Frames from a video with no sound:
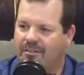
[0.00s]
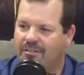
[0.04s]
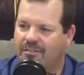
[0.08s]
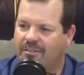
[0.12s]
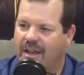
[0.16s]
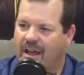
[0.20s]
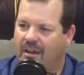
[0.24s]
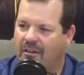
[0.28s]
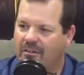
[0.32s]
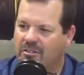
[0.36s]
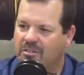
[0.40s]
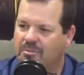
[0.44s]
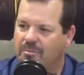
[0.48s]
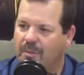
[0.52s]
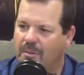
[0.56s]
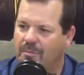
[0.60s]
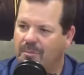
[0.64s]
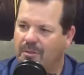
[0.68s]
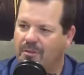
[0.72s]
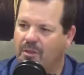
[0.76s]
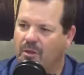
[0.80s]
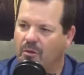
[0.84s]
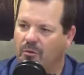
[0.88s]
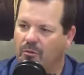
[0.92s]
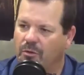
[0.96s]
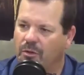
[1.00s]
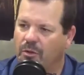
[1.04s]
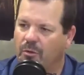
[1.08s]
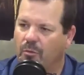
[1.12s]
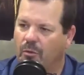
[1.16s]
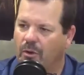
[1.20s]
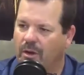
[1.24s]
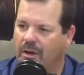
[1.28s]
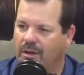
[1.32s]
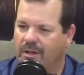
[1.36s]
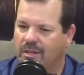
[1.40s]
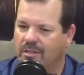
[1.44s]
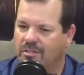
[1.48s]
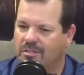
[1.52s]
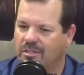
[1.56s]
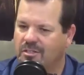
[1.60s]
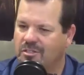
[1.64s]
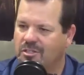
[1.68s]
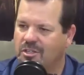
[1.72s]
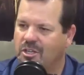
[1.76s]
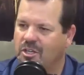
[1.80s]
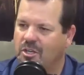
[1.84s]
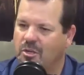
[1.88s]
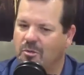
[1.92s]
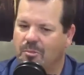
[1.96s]
Dallas might be the only one because it's
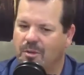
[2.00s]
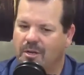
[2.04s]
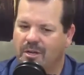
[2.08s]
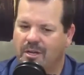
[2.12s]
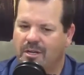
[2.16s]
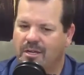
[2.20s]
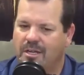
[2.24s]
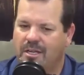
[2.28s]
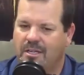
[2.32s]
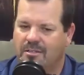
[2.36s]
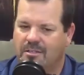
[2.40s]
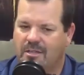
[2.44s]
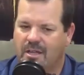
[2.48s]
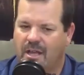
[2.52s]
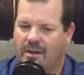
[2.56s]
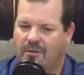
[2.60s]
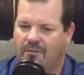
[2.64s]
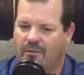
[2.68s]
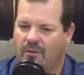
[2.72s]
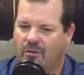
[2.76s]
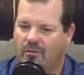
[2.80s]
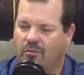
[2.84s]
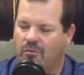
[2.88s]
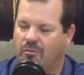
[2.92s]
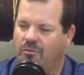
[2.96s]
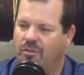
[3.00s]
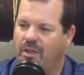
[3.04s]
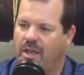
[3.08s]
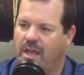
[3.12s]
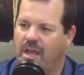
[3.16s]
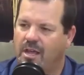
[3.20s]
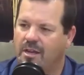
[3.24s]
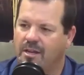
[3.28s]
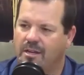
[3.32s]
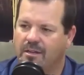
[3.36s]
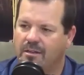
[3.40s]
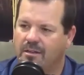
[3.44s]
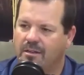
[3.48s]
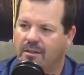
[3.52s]
Cuban and he's kind of a loose cannon.